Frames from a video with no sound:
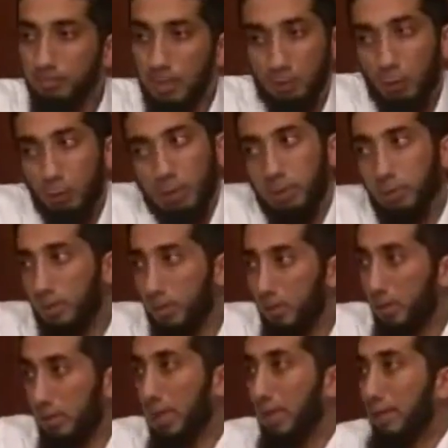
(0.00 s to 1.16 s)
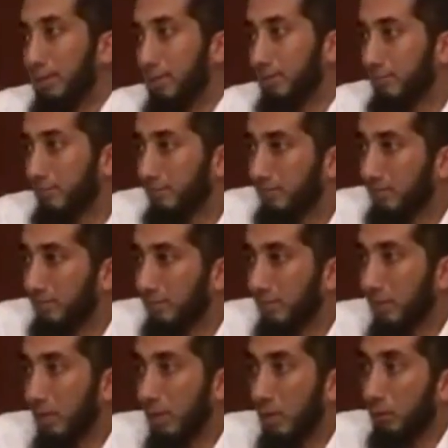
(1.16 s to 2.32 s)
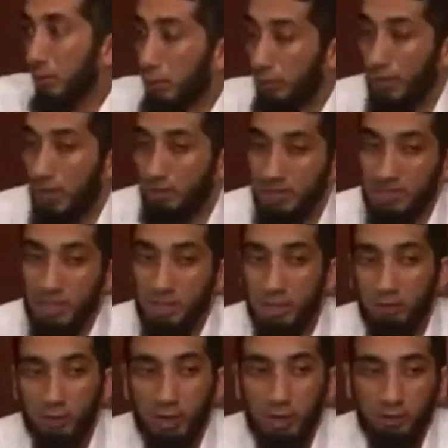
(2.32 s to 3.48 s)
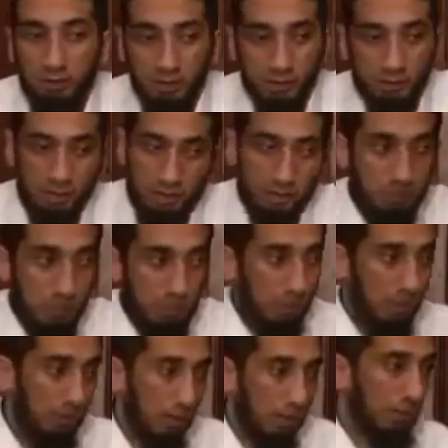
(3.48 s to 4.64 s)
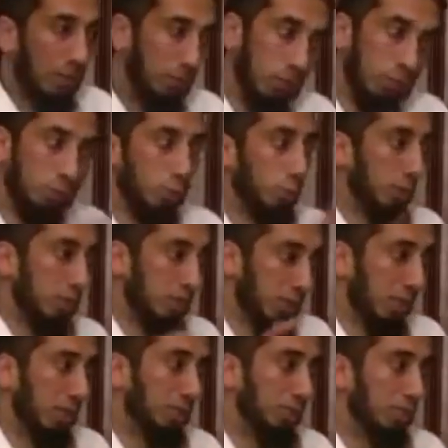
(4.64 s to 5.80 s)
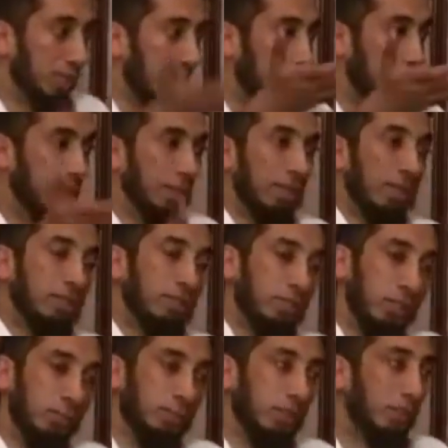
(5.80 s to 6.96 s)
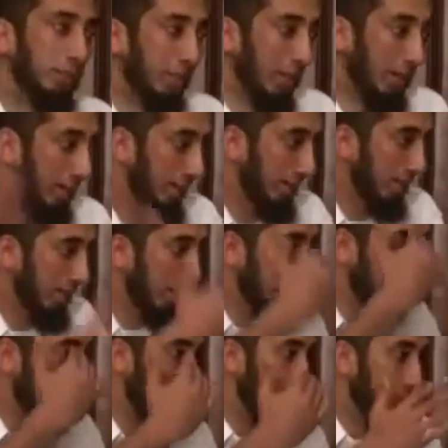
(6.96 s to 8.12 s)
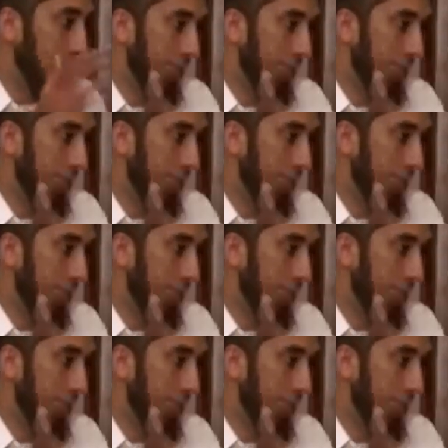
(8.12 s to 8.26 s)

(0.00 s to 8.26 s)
It won't become a cult. It can't. When the family is uninvolved, there's just some people involved and one or two personalities dominate and it starts becoming a cult.